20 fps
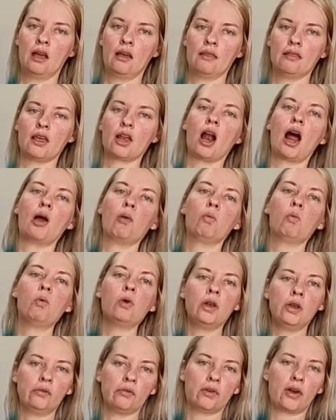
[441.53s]
that I would
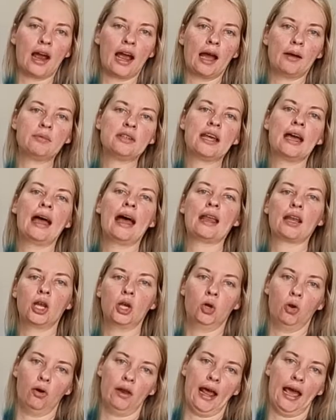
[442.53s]
have grabbed had I
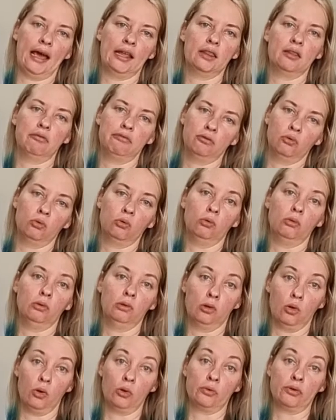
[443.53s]
not had the full
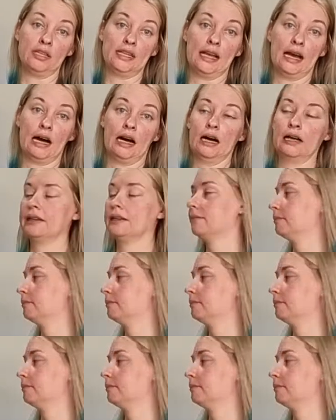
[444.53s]
loyalty card.